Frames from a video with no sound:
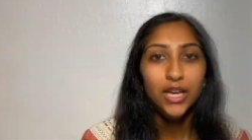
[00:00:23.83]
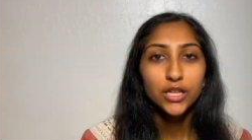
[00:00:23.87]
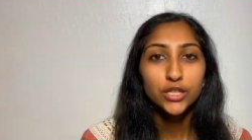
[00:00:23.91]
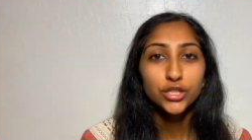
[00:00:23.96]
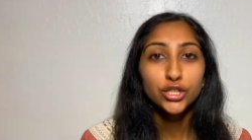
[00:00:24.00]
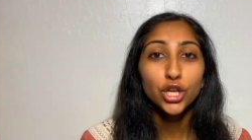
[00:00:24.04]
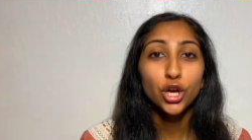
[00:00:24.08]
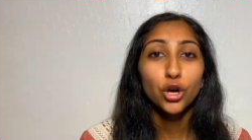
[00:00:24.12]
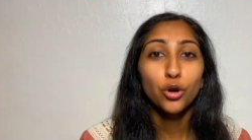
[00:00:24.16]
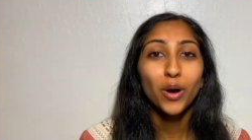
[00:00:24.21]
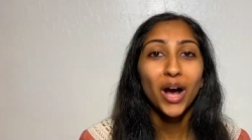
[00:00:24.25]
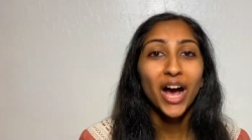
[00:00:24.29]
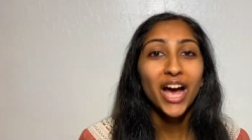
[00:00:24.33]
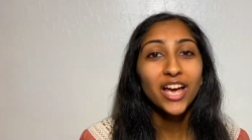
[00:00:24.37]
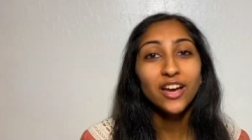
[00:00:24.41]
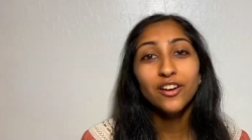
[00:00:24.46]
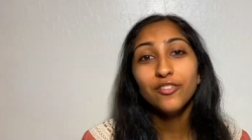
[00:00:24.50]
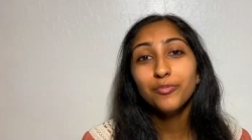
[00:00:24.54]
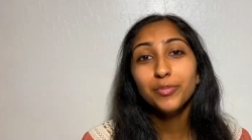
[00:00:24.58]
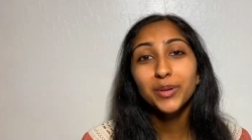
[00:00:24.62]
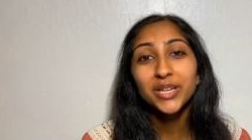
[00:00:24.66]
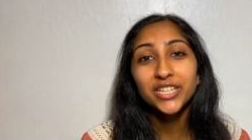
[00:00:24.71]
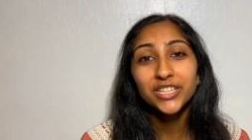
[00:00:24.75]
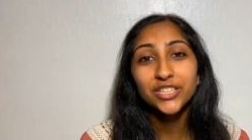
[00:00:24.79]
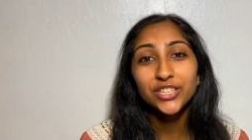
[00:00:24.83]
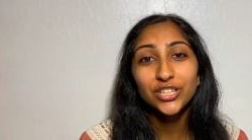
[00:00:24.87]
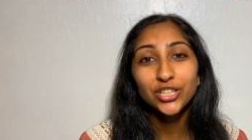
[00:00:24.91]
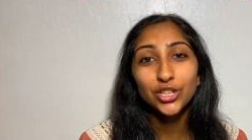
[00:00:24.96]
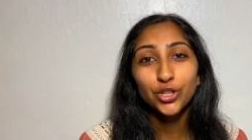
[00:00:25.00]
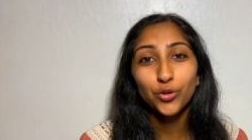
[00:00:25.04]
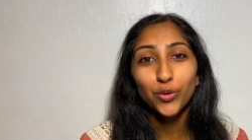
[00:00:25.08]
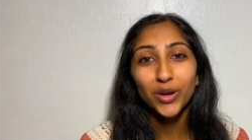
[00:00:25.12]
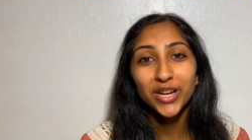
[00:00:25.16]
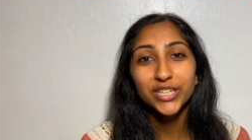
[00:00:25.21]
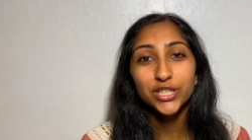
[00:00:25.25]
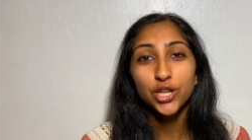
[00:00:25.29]
So I have been to the
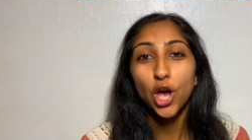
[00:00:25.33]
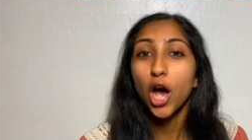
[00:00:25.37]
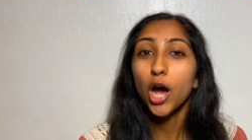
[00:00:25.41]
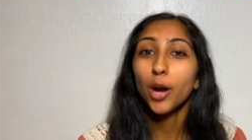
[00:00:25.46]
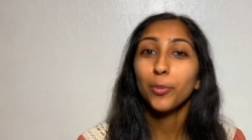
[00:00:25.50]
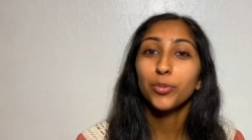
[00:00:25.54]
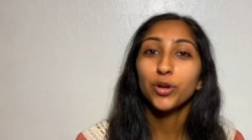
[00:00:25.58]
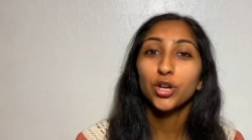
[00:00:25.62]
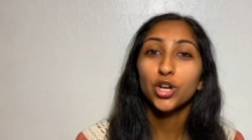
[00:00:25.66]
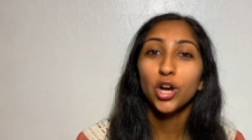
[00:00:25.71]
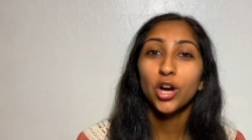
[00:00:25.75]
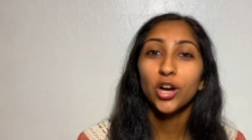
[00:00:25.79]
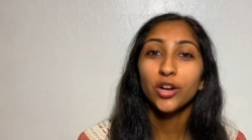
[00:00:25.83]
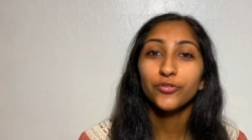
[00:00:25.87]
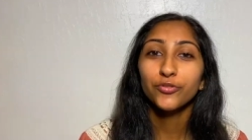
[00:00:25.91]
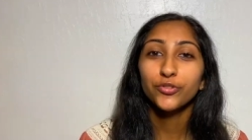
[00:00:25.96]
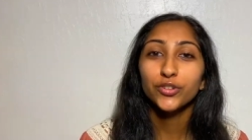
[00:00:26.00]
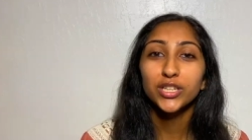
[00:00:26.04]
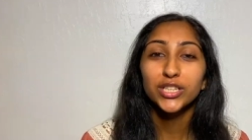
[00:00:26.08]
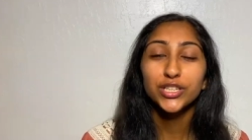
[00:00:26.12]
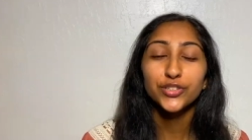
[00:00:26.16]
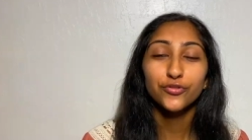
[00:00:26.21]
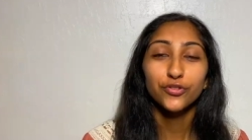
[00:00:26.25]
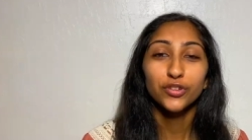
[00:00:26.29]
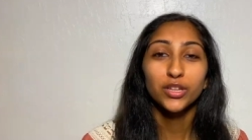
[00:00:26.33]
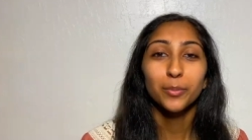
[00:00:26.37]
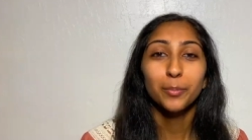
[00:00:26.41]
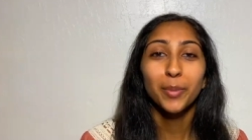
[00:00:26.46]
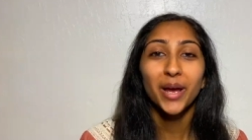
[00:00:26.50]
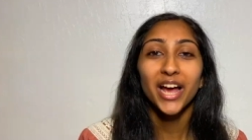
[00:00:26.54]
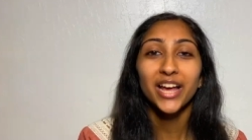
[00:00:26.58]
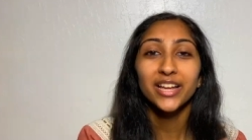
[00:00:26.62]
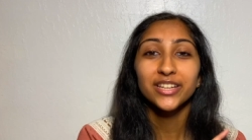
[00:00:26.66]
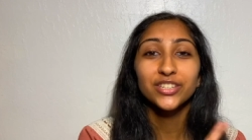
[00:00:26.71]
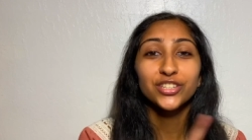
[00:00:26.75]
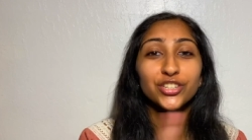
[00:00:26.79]
Grace Hopper Conference for the
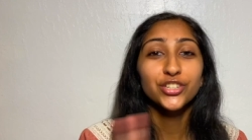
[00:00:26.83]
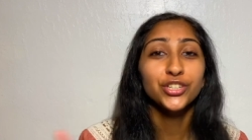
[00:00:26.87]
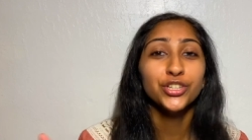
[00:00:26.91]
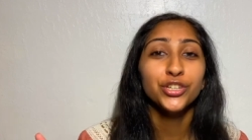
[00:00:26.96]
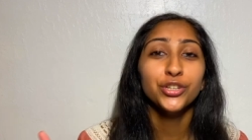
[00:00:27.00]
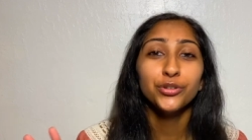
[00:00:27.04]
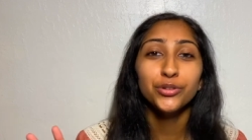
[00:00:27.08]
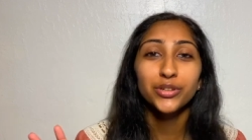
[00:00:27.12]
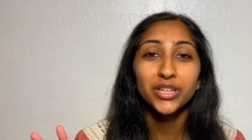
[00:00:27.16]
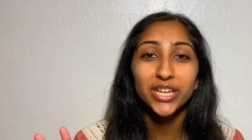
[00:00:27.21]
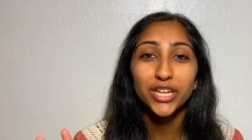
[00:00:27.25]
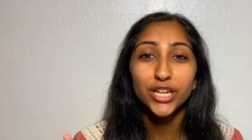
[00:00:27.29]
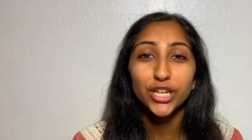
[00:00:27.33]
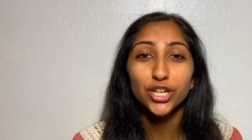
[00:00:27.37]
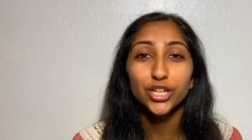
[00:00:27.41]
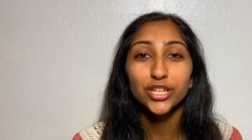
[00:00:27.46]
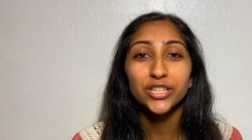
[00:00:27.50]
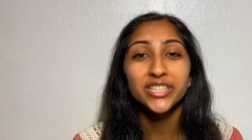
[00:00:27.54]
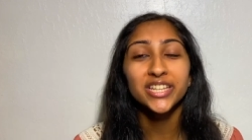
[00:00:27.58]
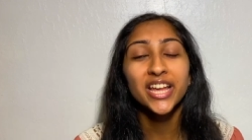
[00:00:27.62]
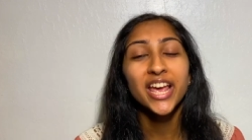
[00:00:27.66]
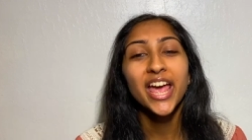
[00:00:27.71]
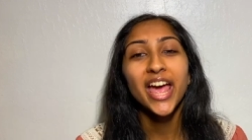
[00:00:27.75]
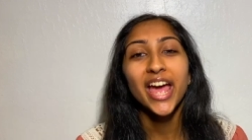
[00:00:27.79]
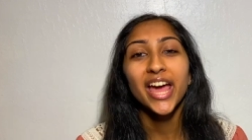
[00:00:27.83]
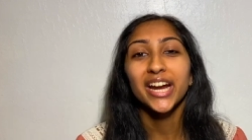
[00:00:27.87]
past 2 years,